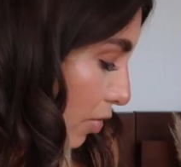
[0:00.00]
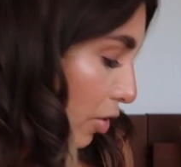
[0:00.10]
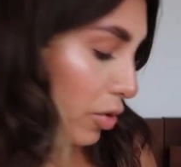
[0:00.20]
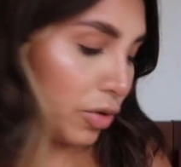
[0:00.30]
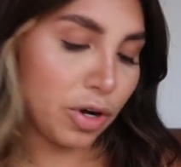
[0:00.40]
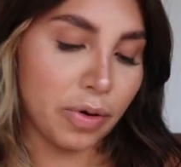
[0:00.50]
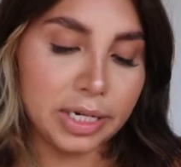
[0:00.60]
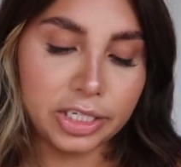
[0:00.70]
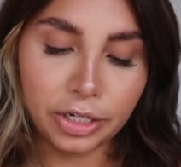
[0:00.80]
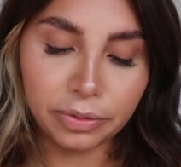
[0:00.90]
you, you know
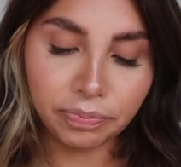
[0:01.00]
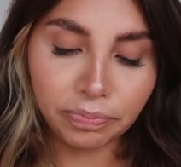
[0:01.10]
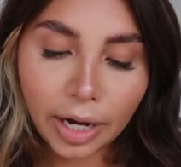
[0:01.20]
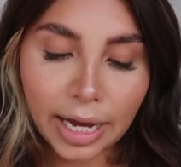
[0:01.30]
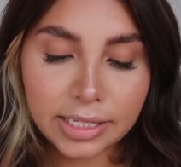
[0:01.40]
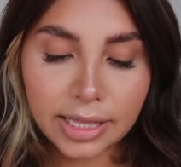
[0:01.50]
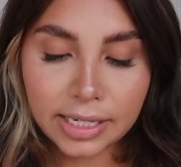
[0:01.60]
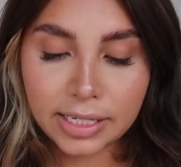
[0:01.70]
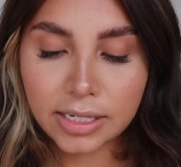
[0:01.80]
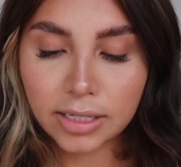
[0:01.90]
I do. Okay,
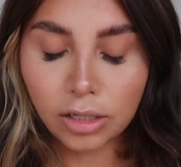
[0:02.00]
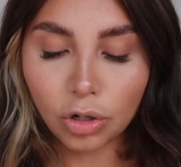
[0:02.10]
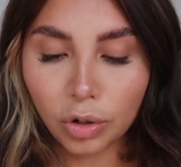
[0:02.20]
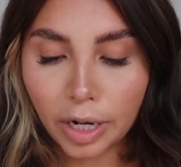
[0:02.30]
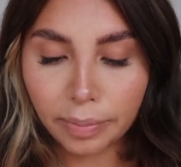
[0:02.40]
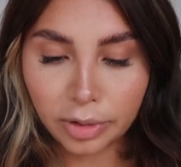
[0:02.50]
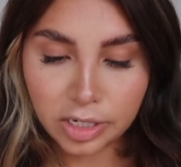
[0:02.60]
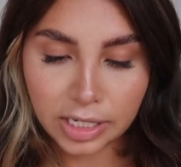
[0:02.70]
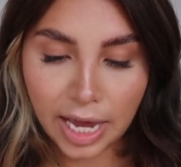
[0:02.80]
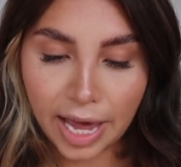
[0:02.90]
this is the Laura
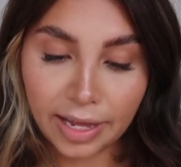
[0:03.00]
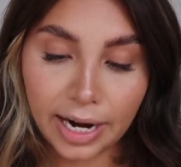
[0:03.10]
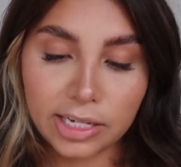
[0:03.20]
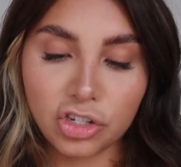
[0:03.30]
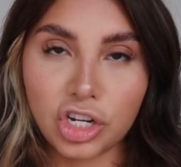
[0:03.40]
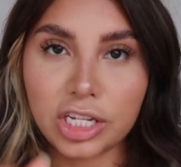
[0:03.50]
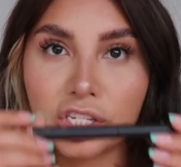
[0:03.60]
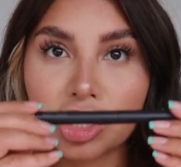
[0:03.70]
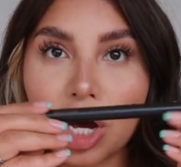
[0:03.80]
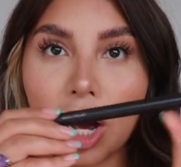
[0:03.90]
Mercier that I
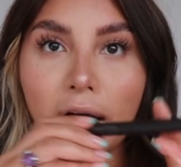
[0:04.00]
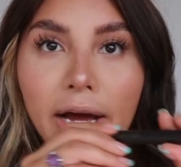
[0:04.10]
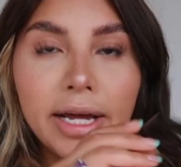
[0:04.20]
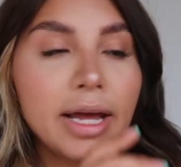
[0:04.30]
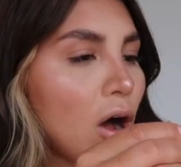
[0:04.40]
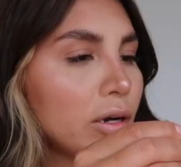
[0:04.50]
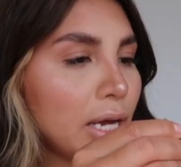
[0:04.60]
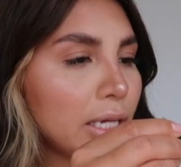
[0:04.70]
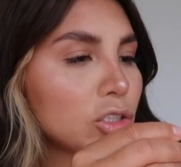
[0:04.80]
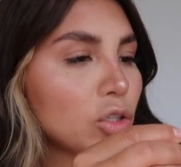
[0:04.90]
just got on
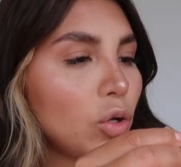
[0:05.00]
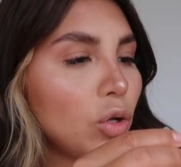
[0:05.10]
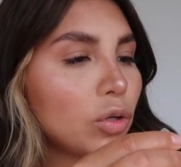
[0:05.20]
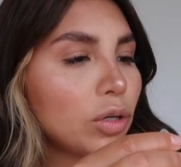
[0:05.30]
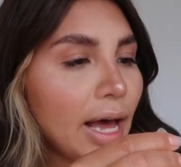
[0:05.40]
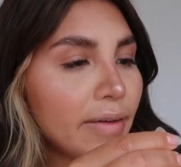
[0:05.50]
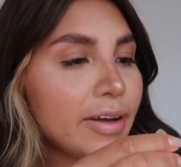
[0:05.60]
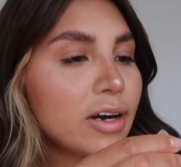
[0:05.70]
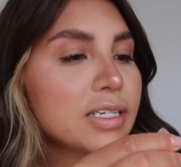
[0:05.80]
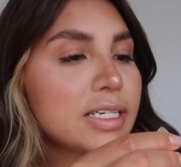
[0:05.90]
Natural
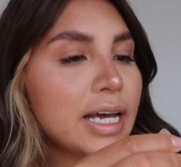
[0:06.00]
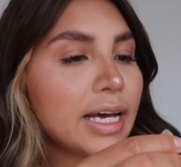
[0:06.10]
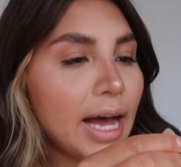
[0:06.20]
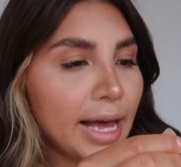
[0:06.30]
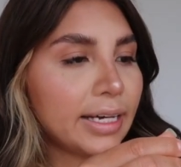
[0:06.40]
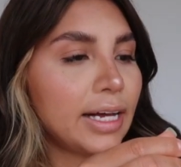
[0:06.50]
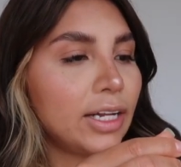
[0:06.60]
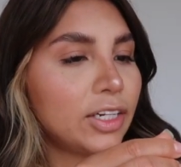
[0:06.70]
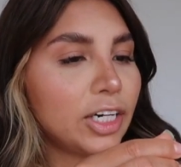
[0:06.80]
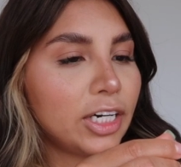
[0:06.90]
Caviar Stick Eye
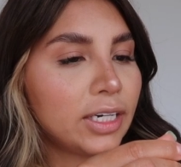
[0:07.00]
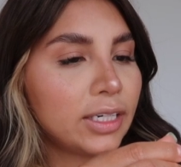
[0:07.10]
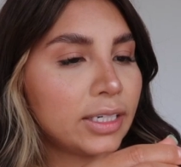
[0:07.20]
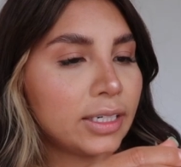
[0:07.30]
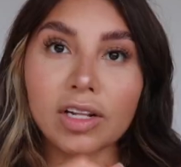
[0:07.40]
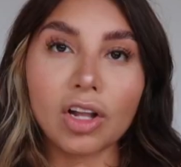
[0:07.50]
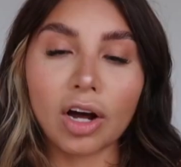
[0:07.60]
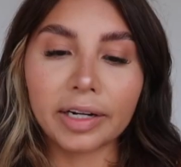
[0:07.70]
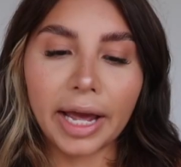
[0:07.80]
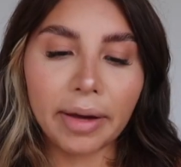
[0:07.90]
Color. It's a
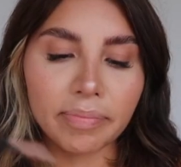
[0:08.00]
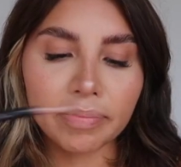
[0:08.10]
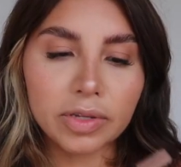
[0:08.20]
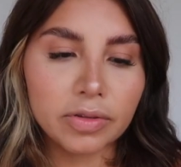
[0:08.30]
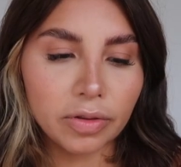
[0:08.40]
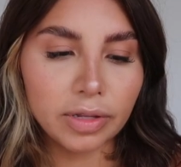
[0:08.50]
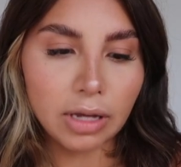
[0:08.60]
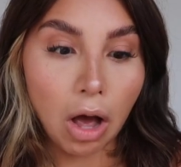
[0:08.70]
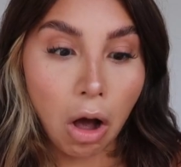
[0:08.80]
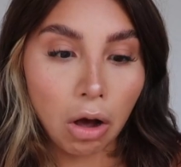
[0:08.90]
long name. So
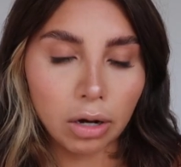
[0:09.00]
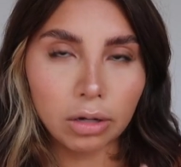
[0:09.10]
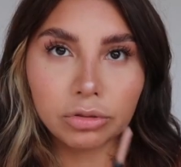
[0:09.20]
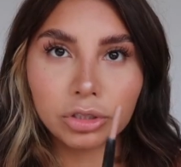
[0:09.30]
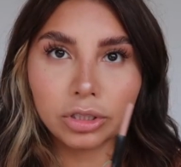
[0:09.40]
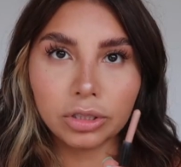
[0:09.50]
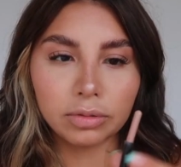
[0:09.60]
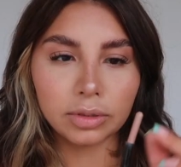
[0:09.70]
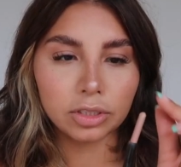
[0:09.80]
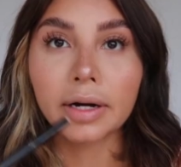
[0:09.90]
that, oh shoot.
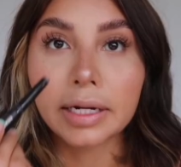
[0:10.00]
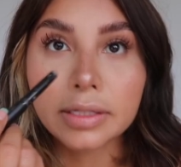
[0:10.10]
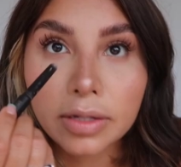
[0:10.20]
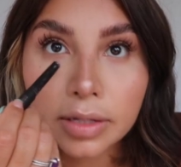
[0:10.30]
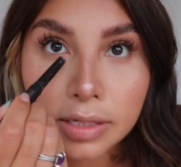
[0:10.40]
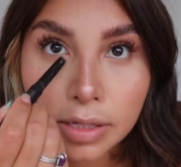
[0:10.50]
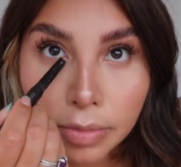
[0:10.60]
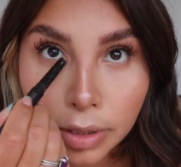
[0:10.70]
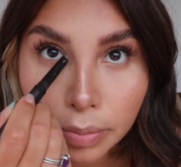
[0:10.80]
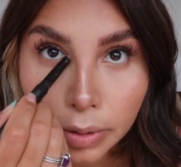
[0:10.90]
All right, so this
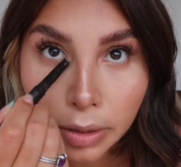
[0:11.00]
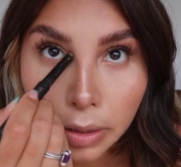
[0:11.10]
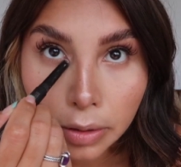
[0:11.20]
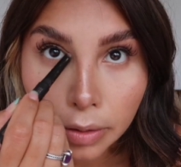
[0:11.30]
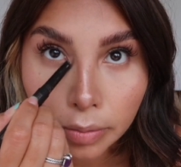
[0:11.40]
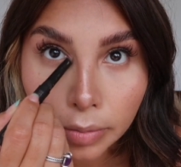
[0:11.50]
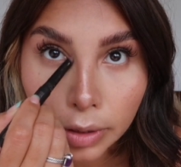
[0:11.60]
I'm gonna put in